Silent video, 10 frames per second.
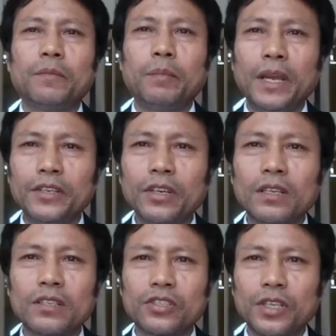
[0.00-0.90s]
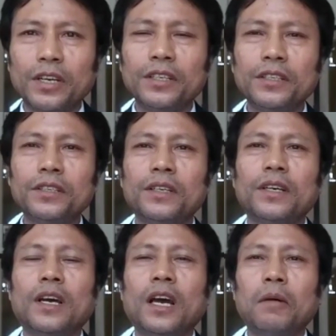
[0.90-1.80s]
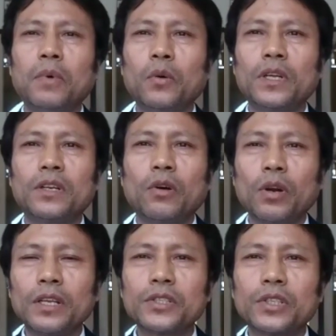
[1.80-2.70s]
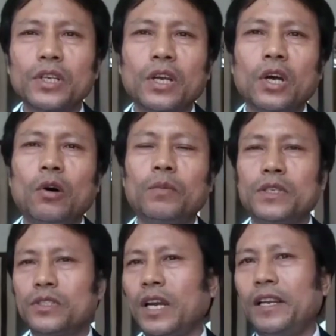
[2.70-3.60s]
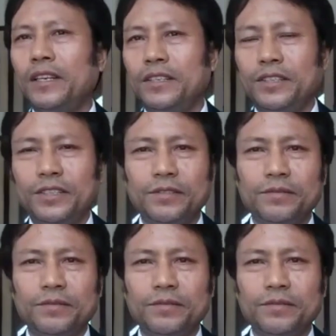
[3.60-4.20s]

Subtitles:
the better understanding about the knowledge of the child.